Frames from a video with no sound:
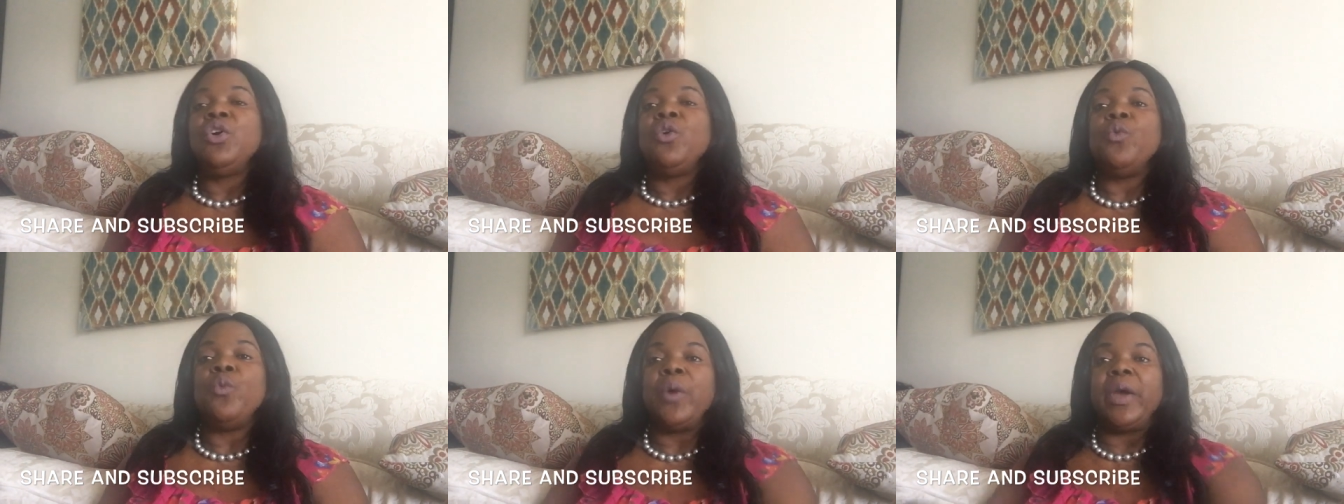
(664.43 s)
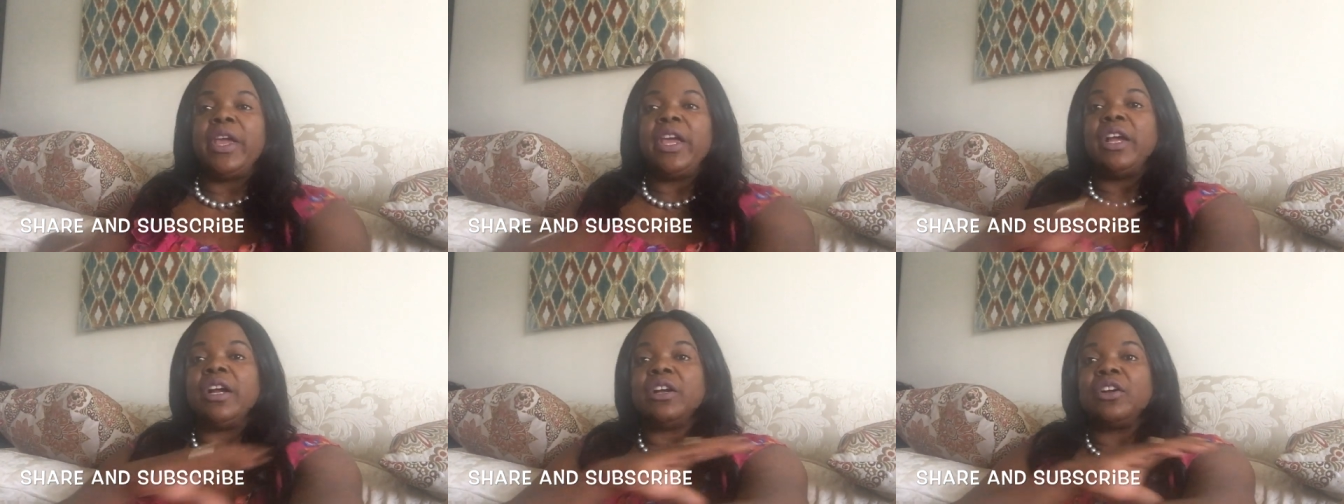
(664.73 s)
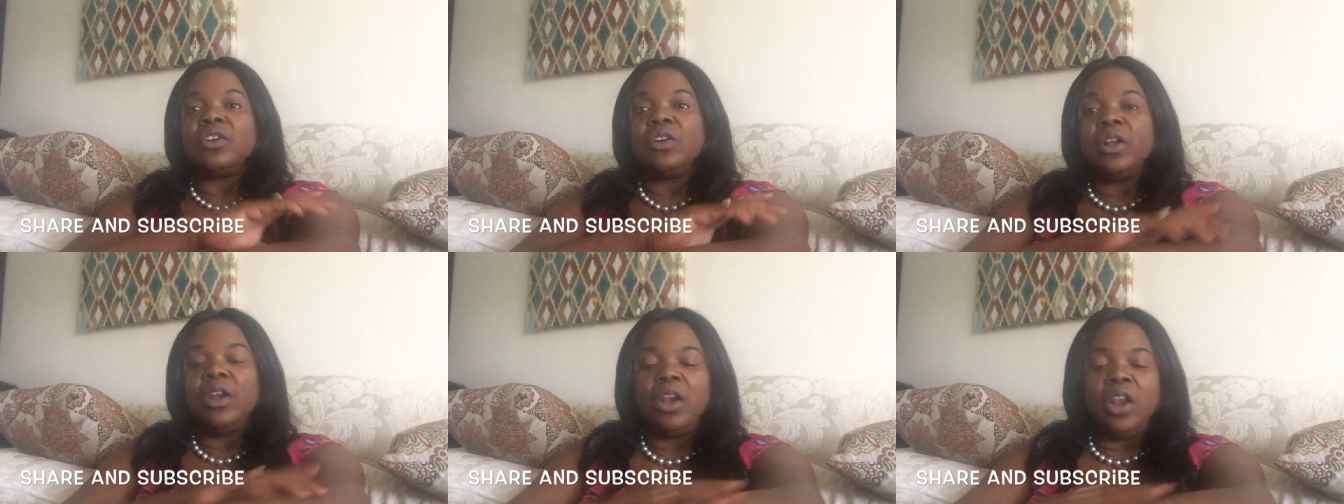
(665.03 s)

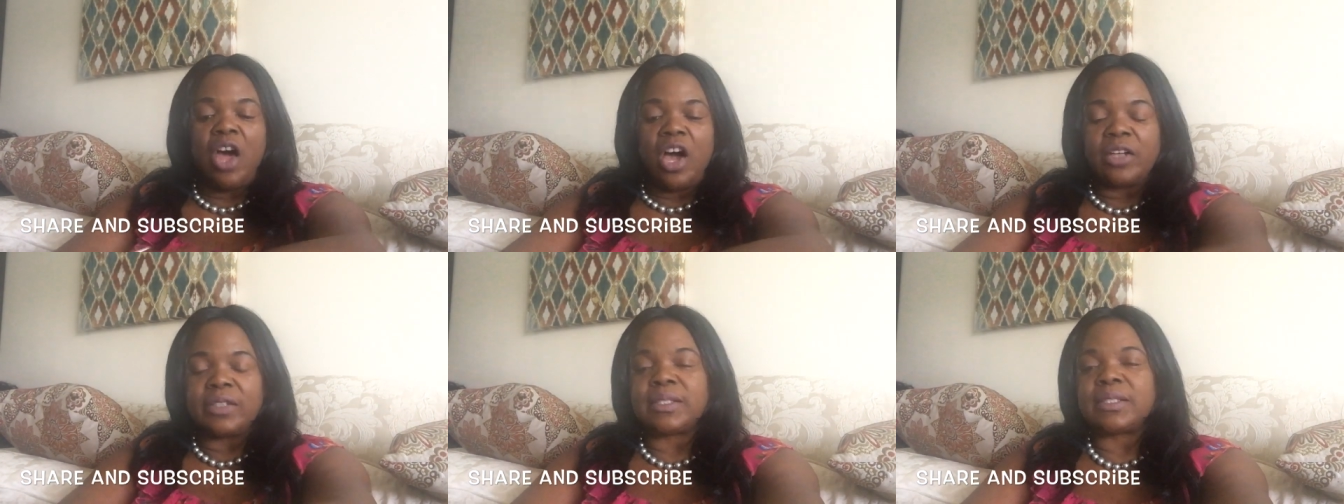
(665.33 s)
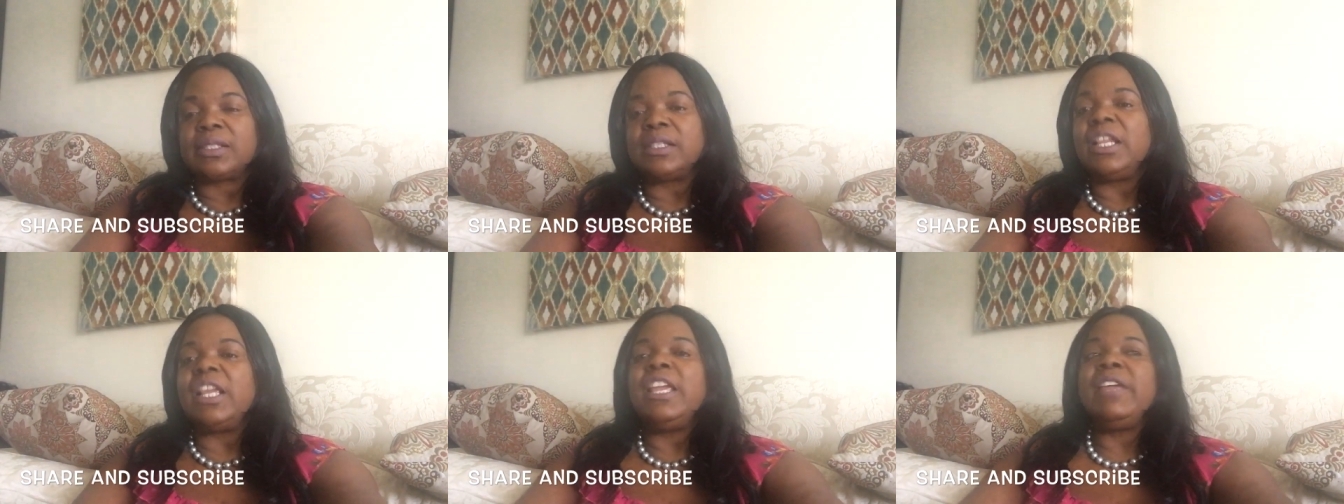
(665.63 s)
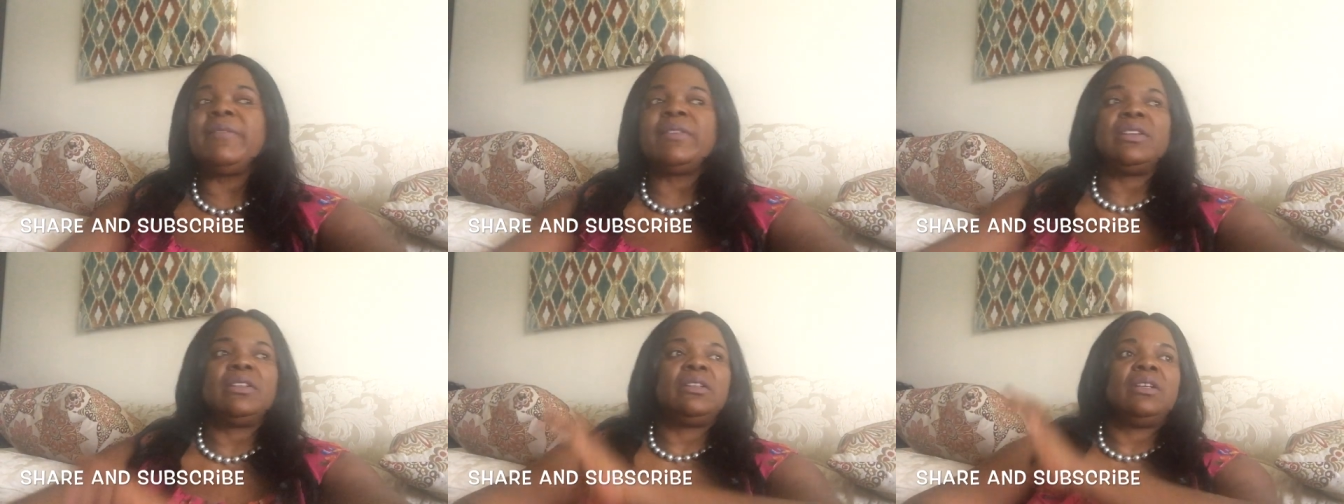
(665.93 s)
wear long
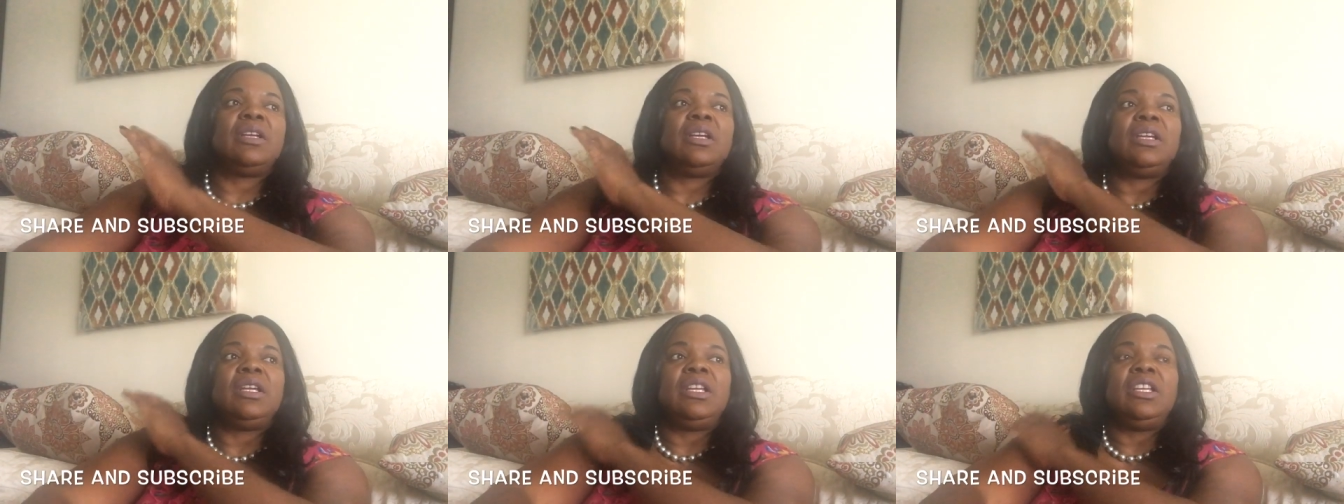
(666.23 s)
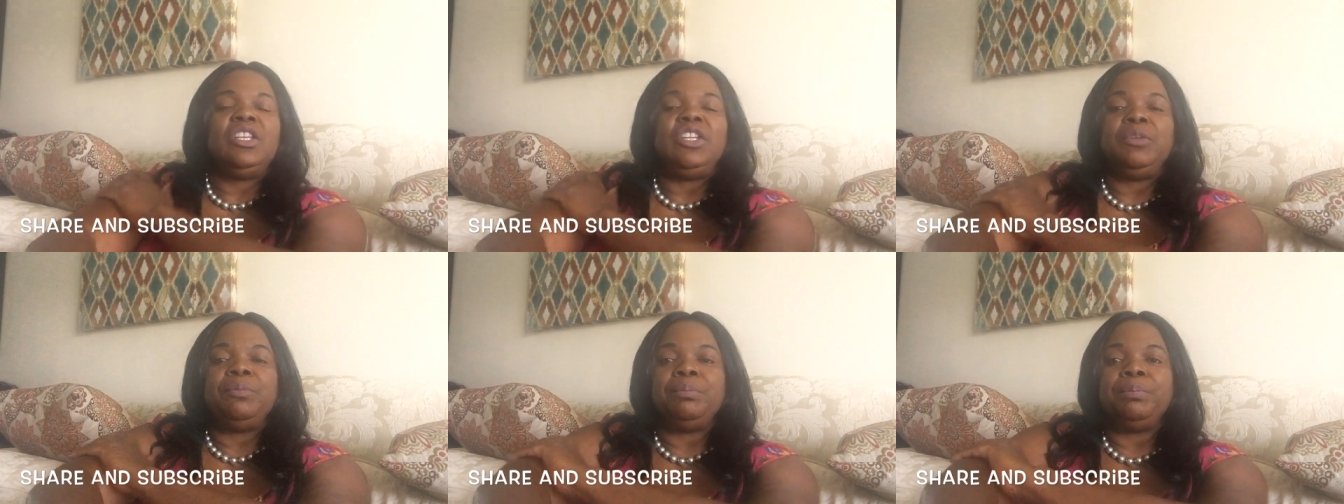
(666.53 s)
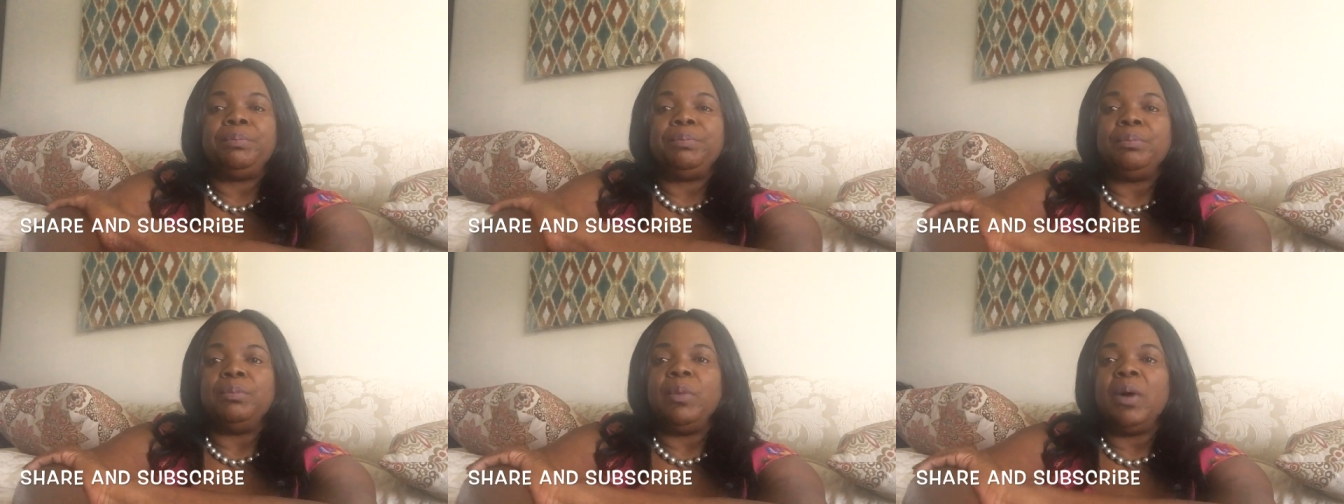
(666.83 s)
sleeve
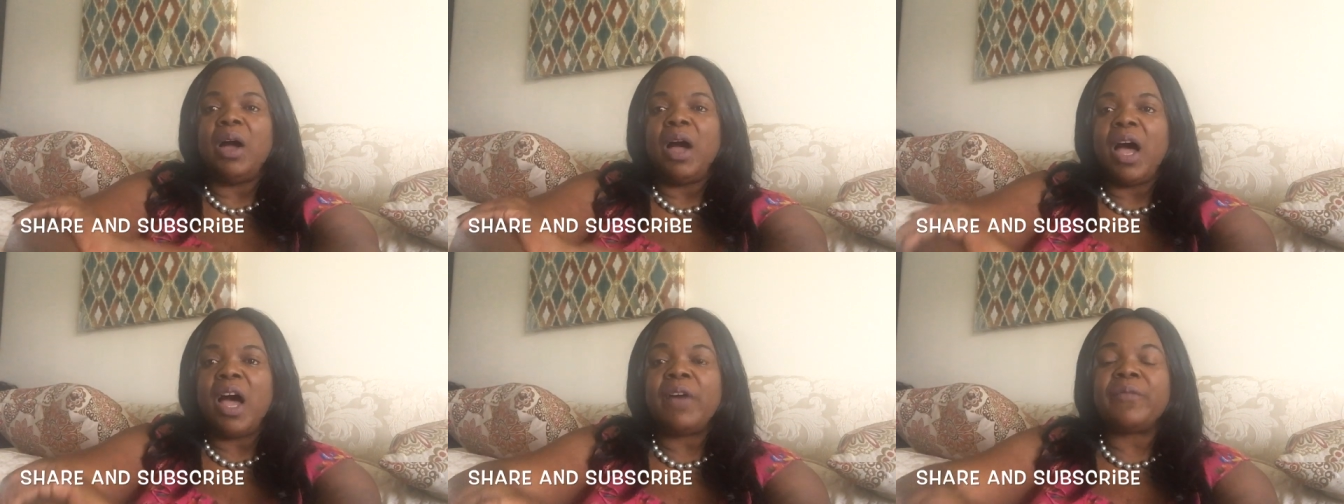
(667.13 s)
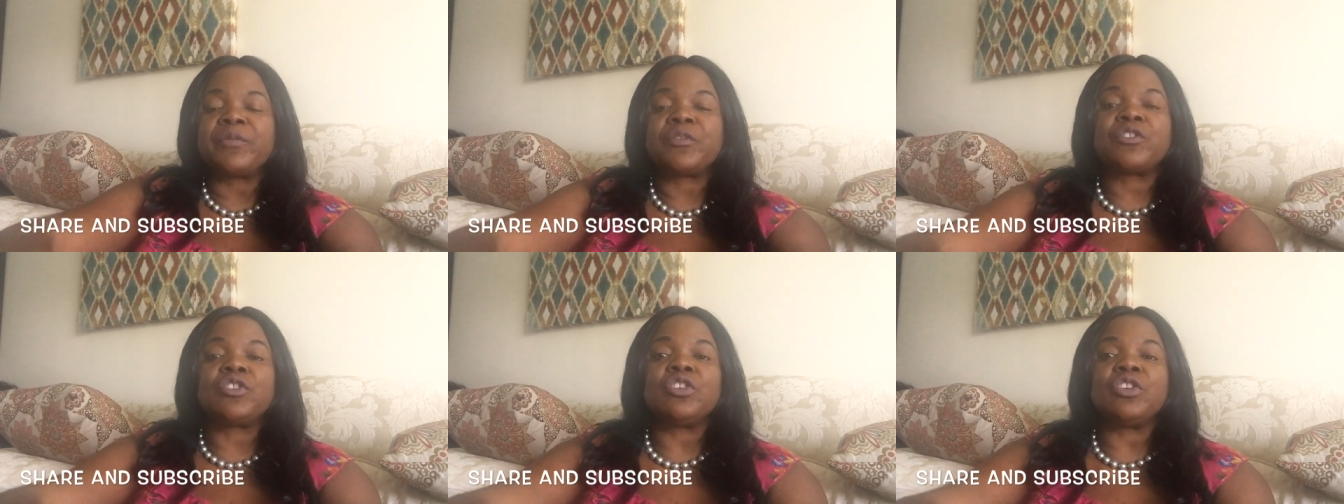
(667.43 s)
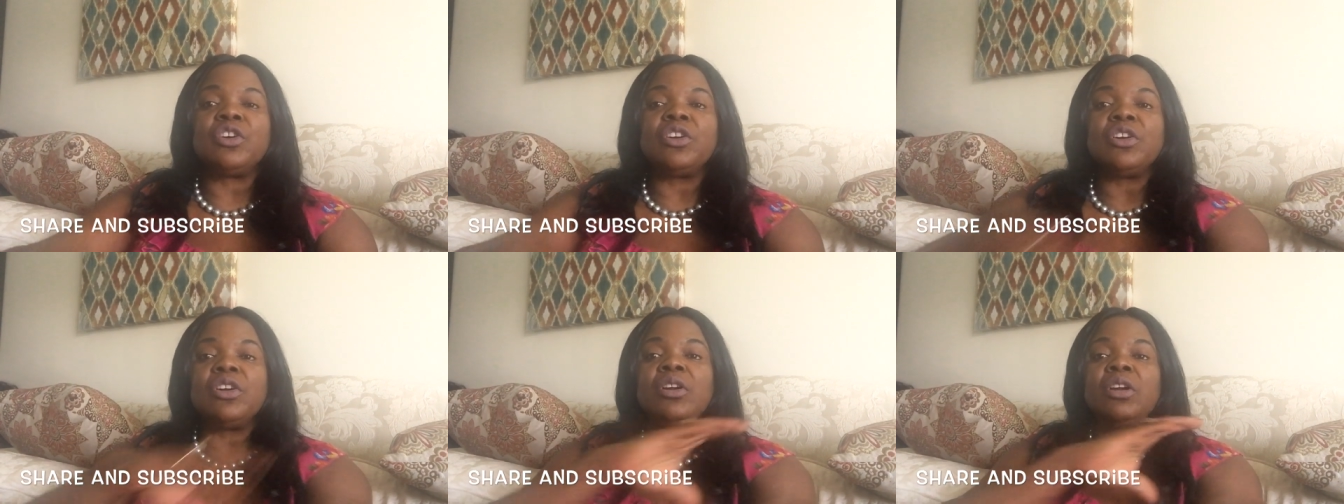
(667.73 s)

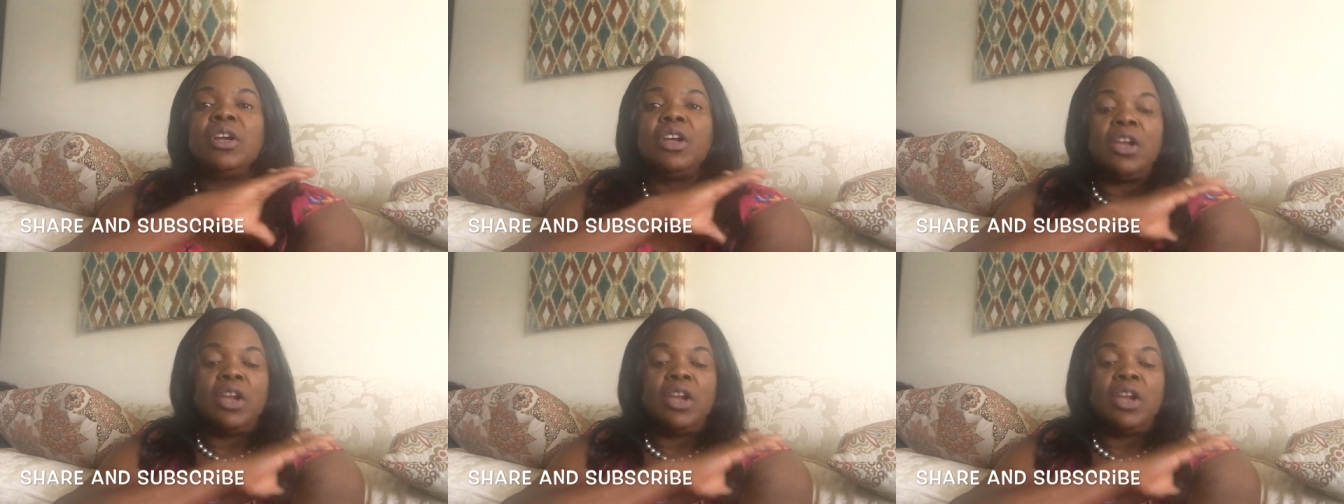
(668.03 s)
after